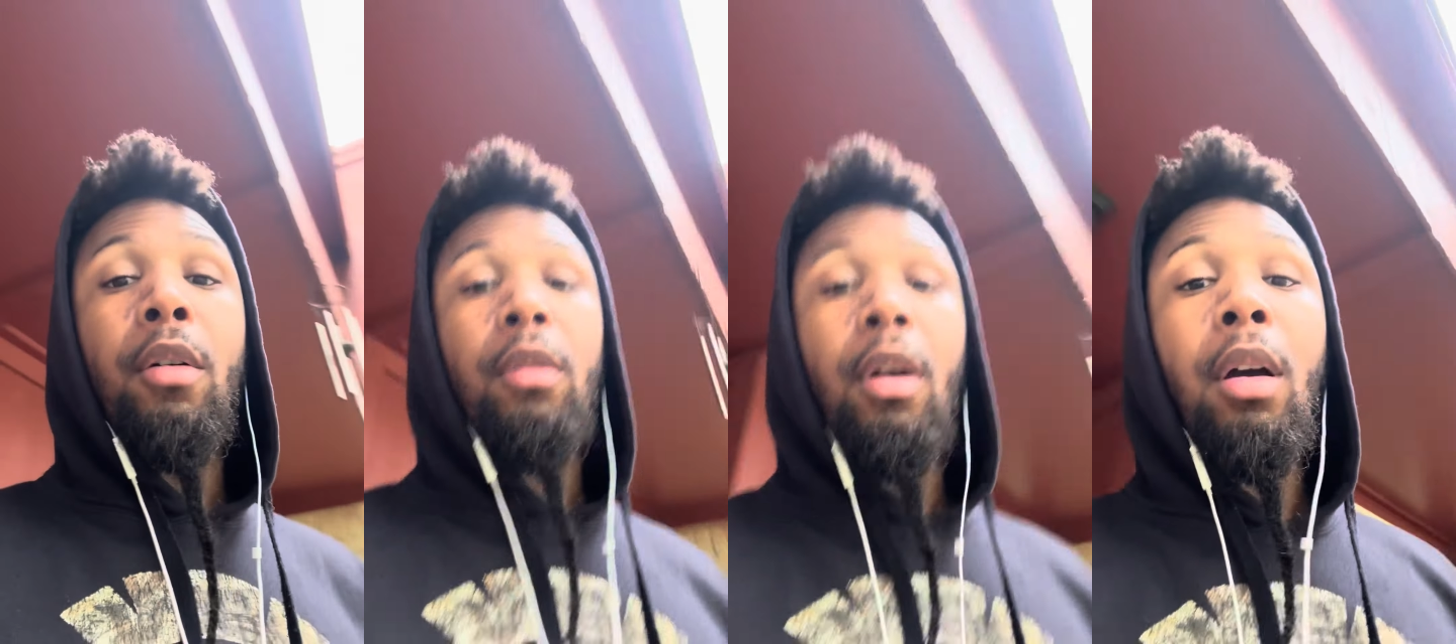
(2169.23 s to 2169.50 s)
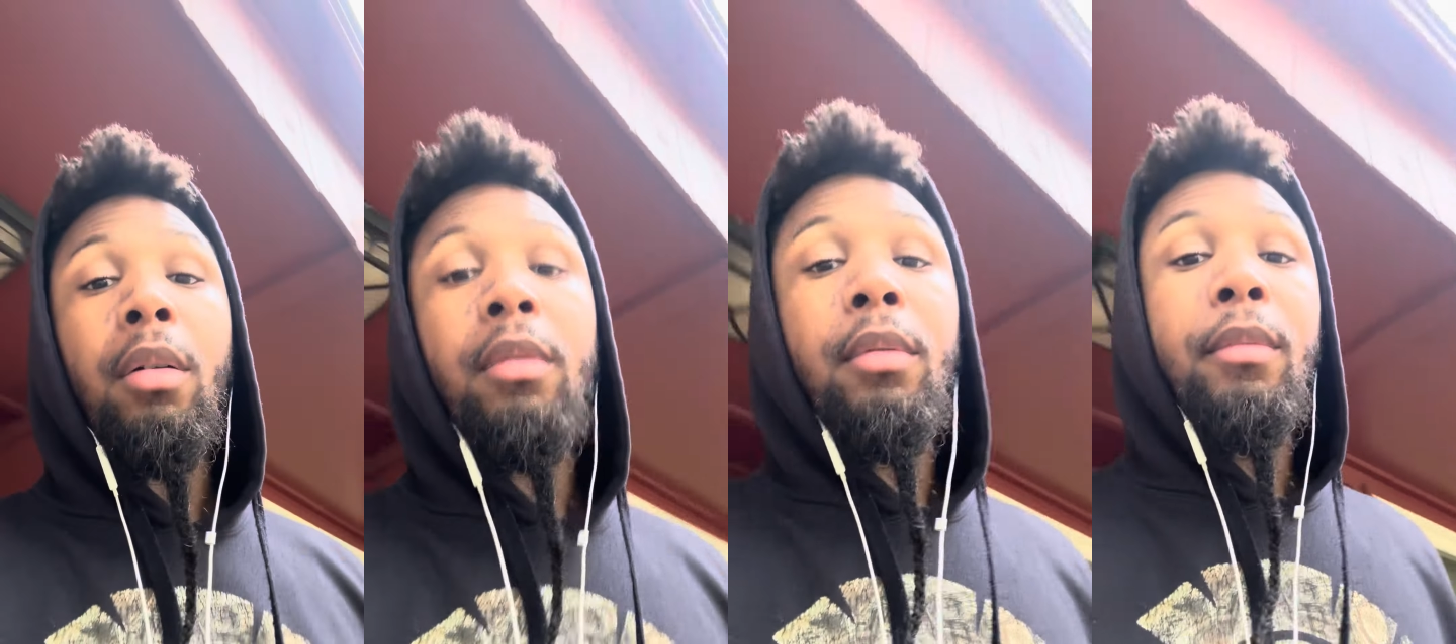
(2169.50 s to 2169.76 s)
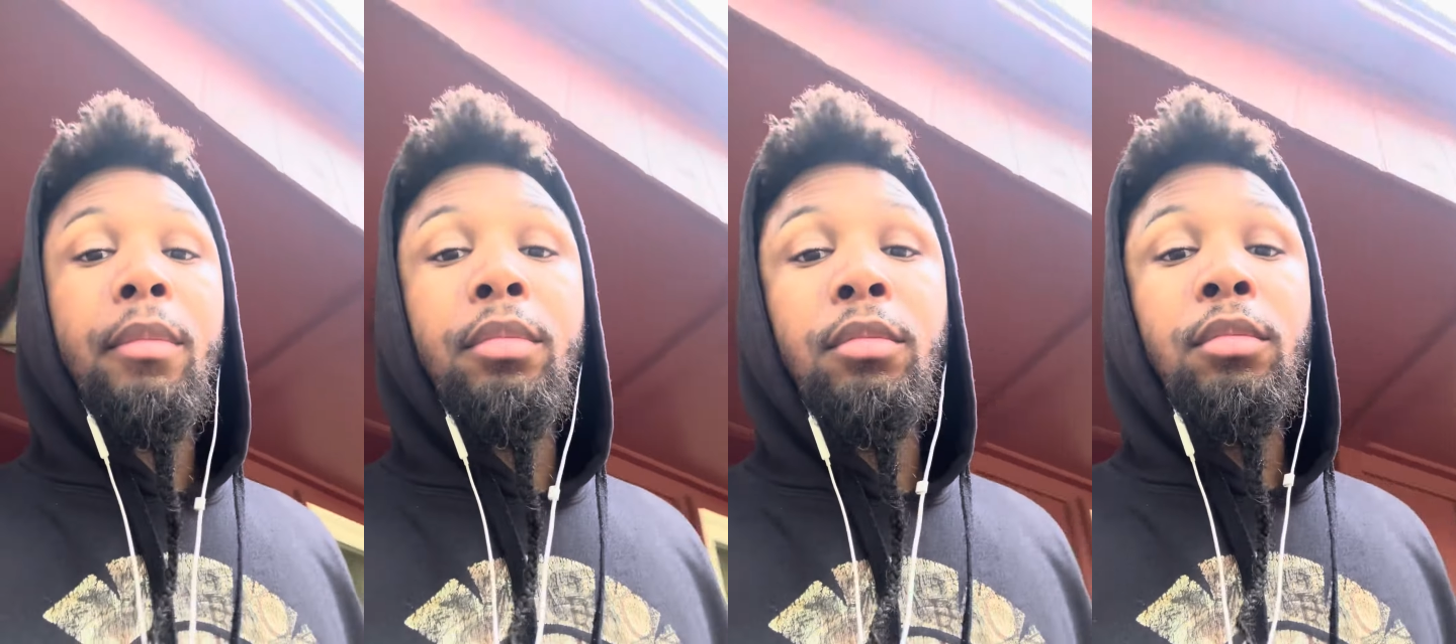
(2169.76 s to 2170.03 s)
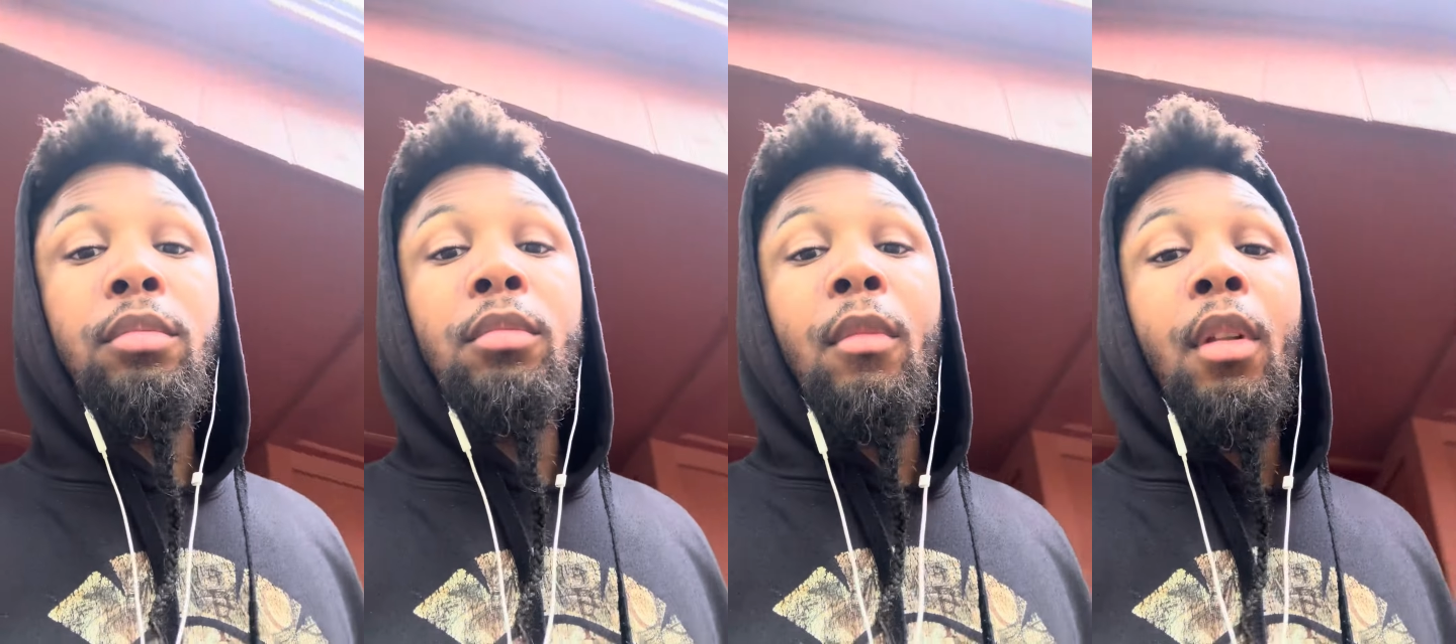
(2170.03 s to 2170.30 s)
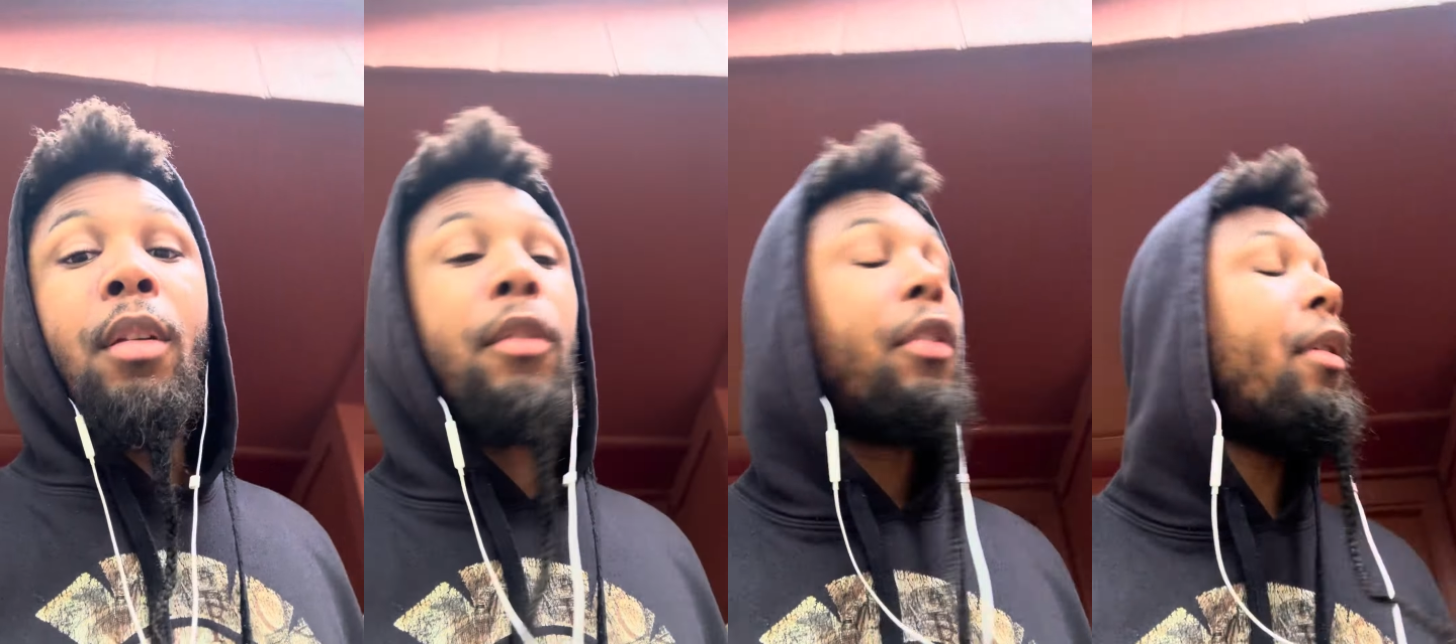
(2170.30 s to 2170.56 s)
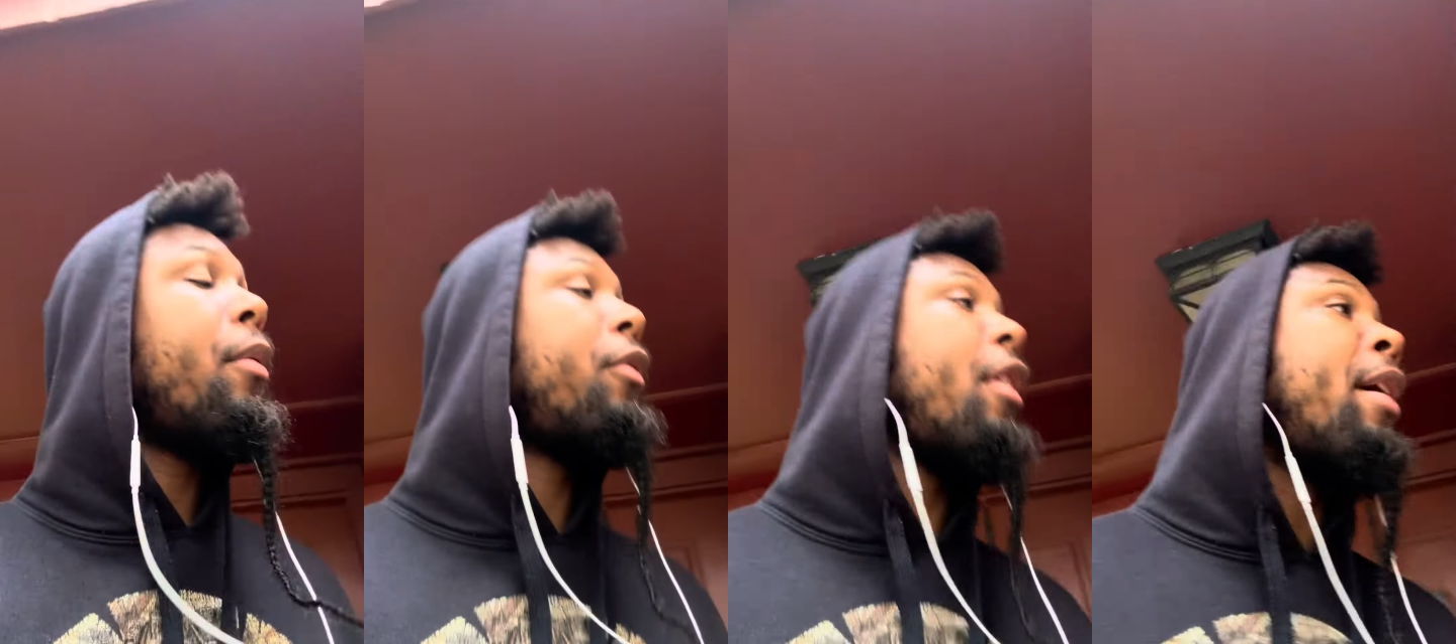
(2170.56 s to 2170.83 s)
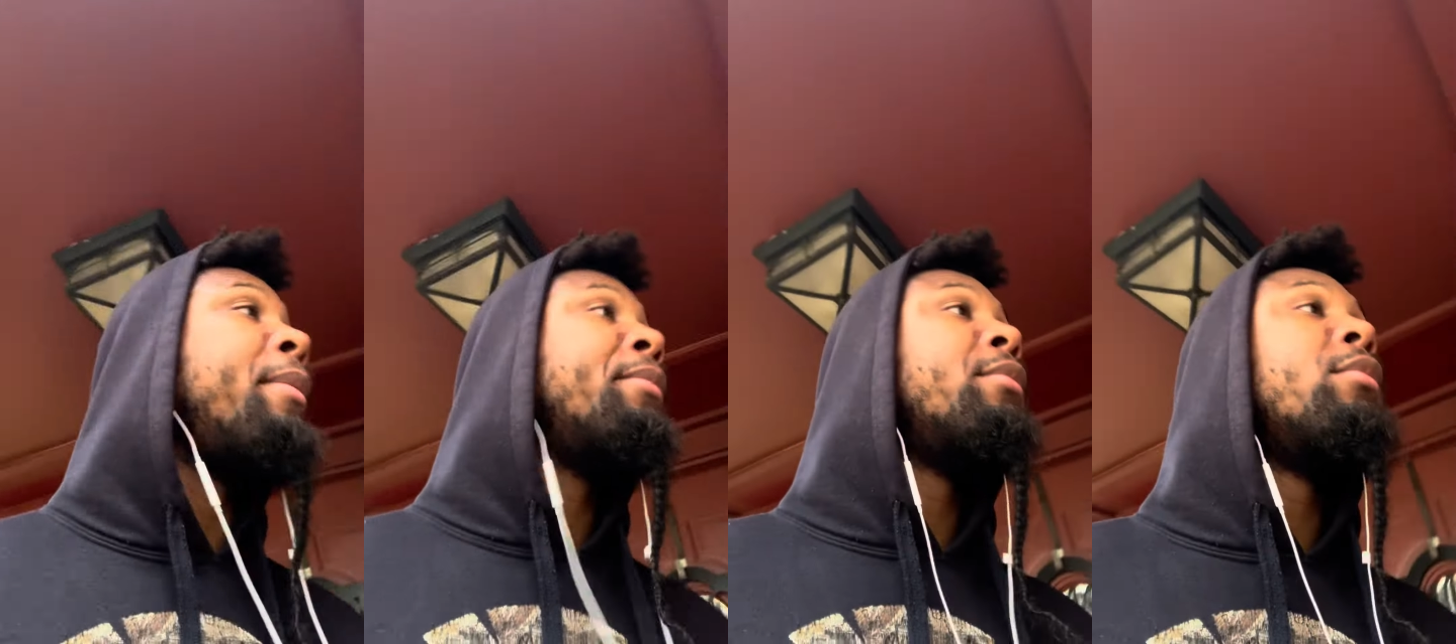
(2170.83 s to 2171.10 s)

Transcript: dog. You see what I'm saying?